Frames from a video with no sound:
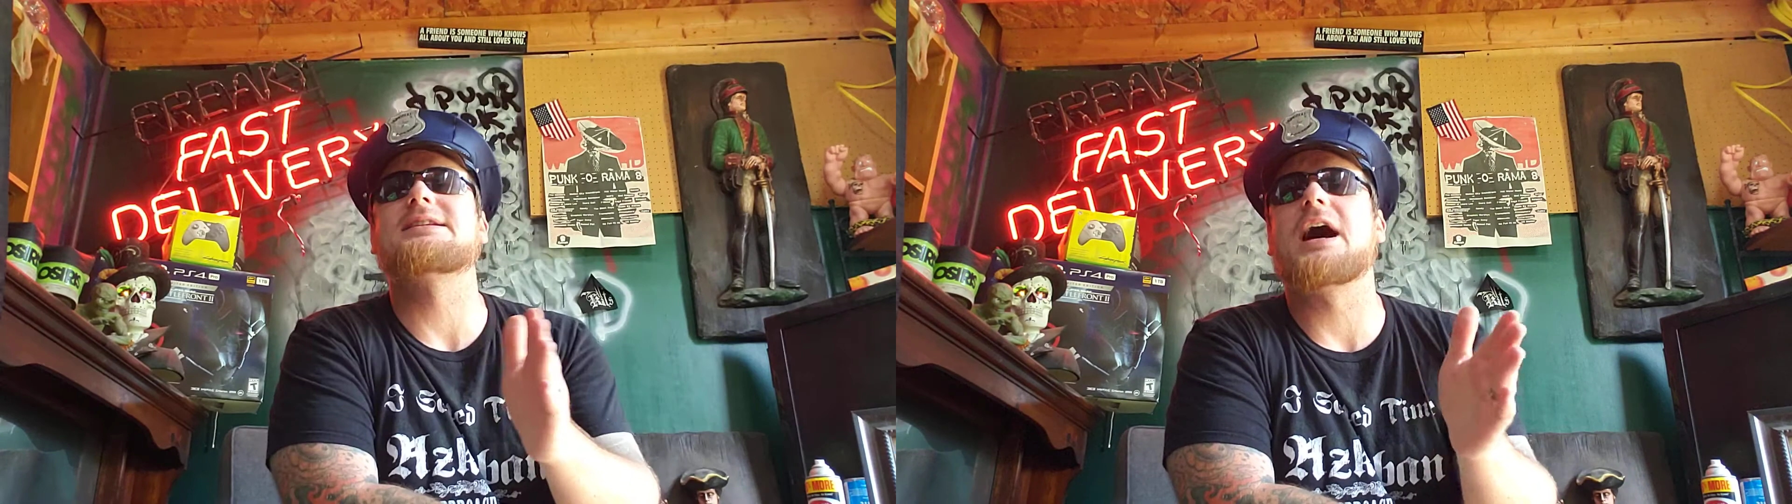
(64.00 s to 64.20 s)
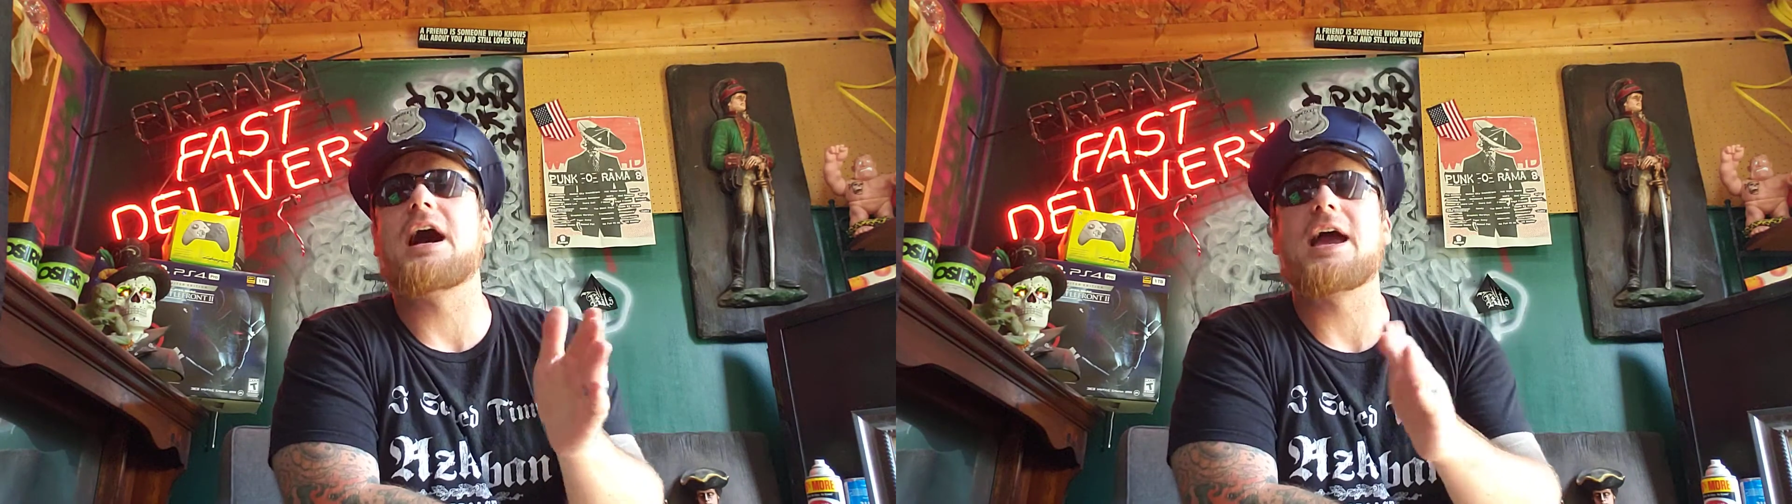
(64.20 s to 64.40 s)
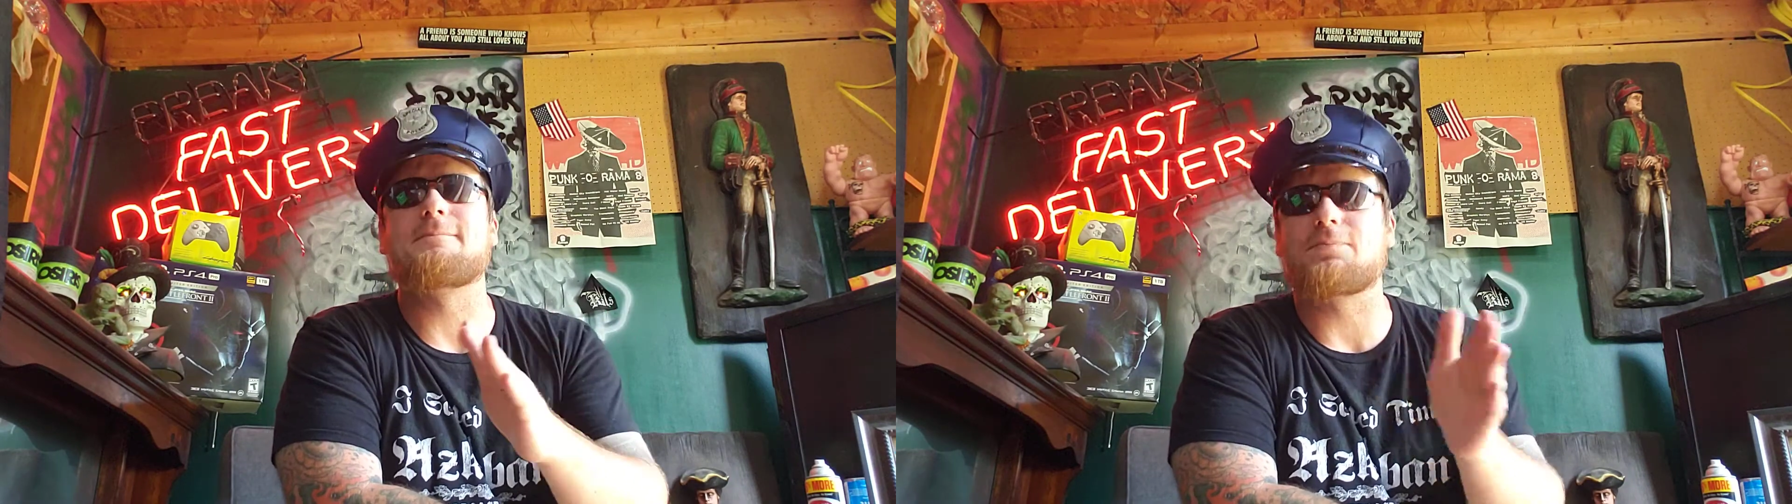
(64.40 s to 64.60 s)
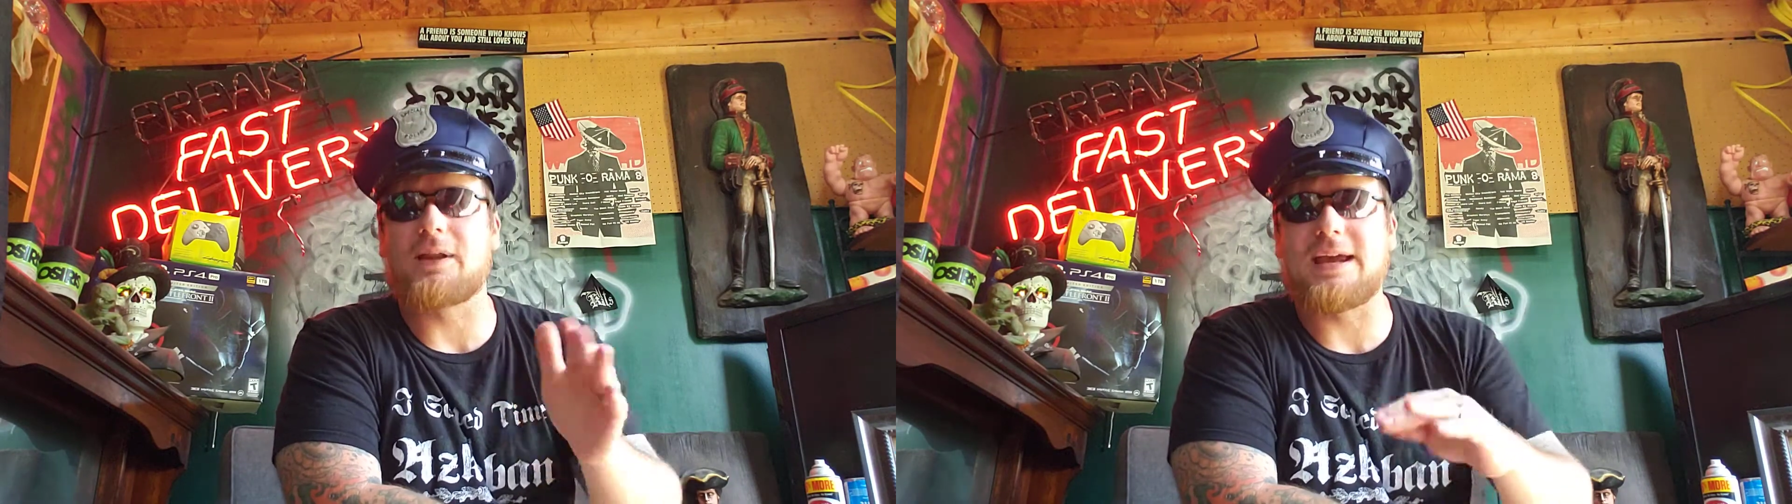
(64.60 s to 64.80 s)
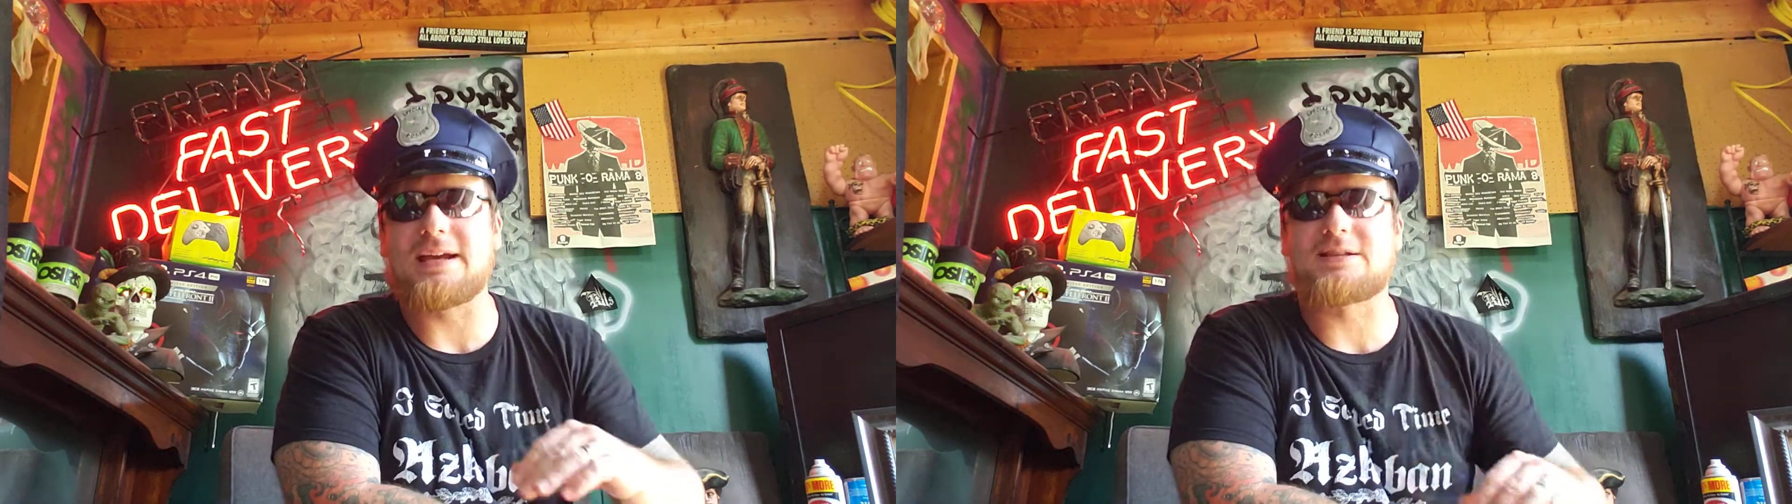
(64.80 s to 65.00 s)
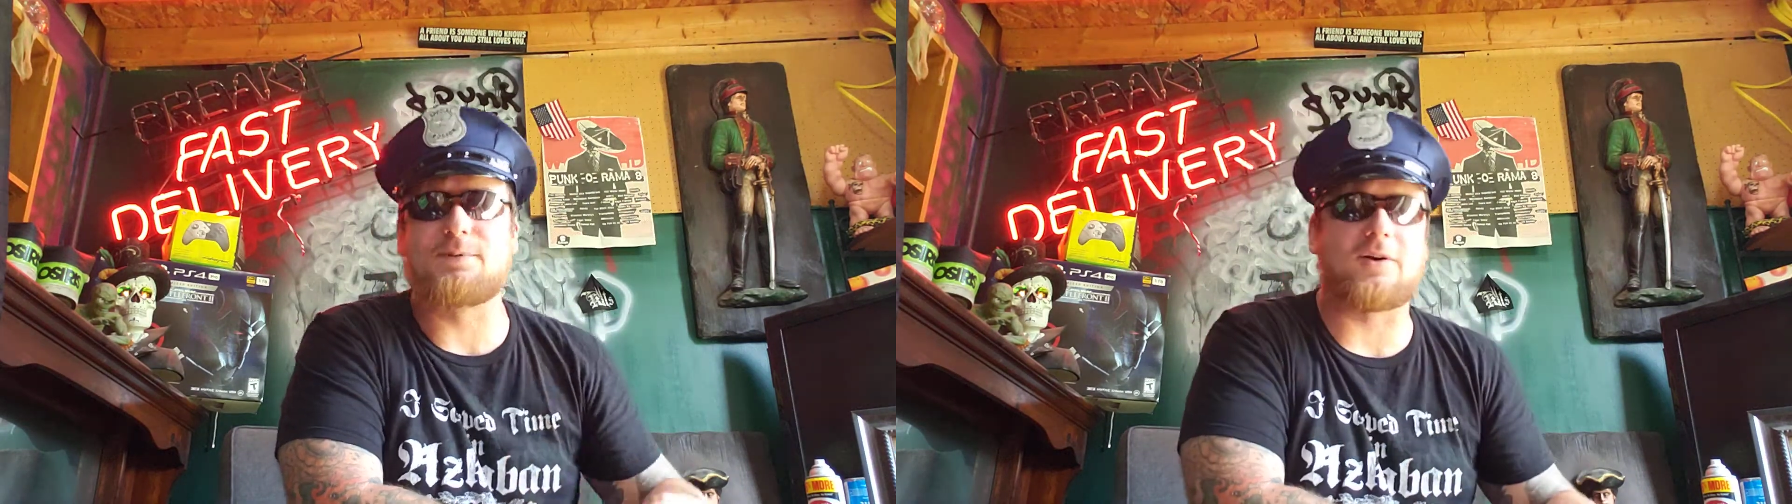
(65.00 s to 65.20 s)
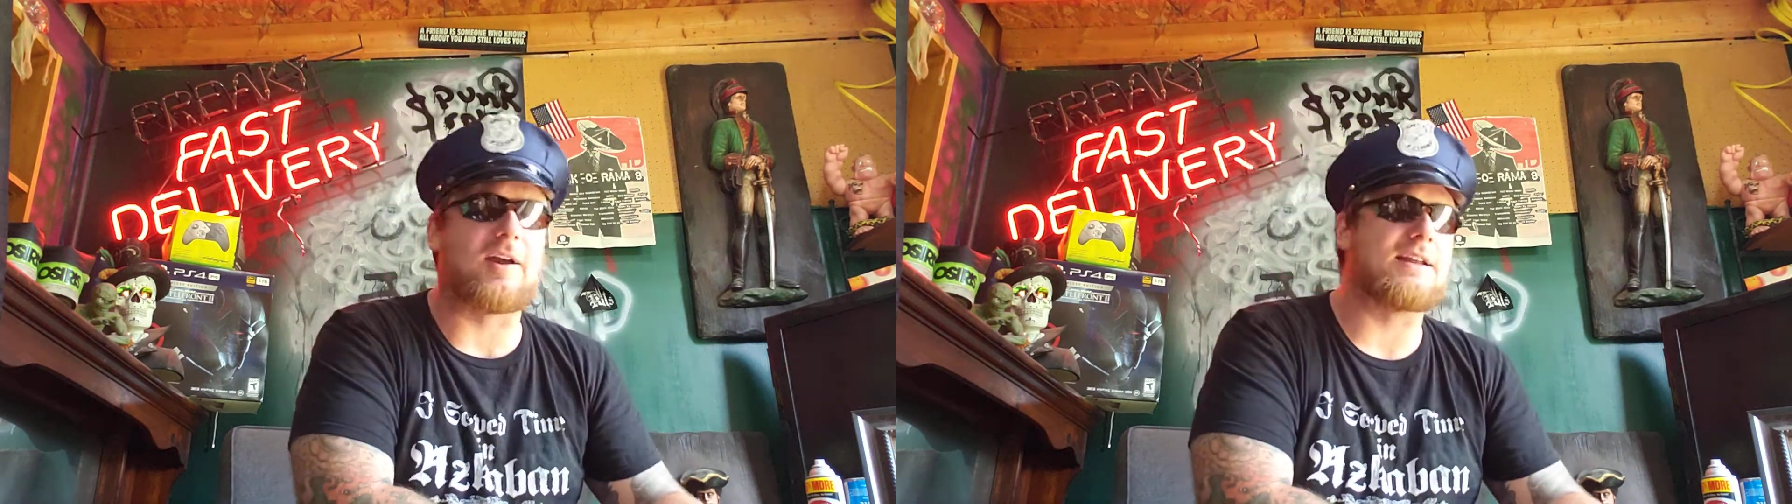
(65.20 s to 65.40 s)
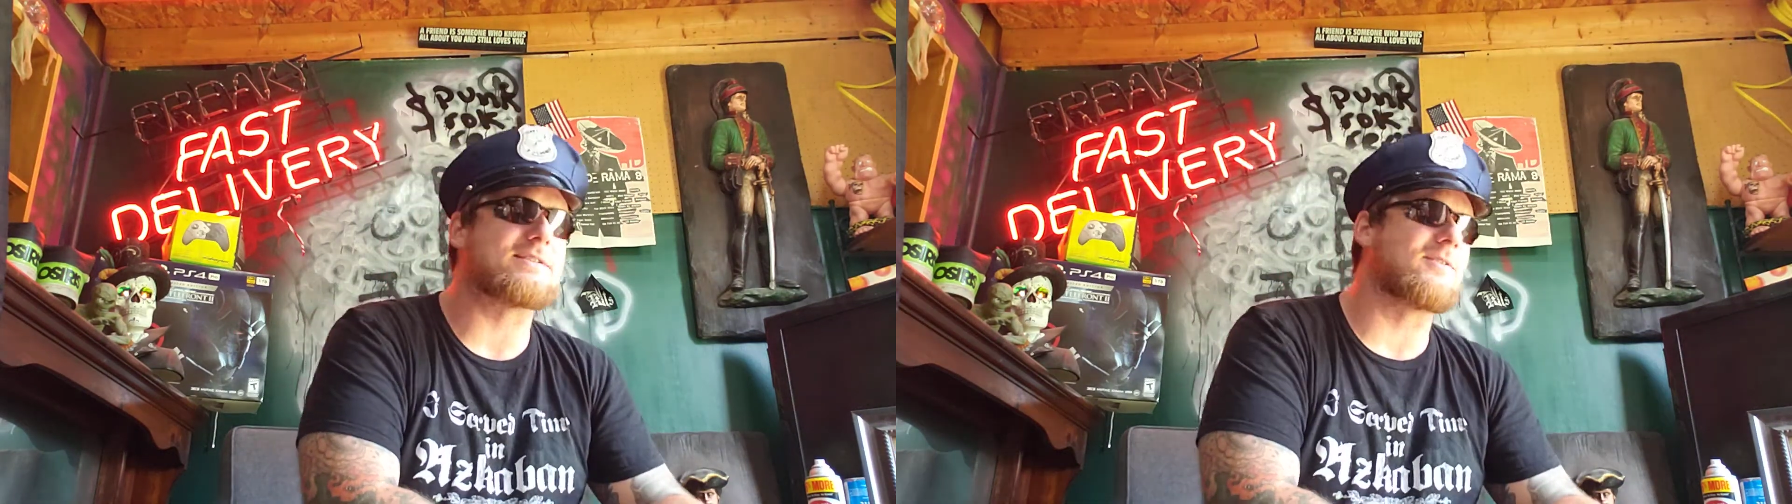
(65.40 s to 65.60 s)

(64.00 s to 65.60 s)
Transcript: time play experience,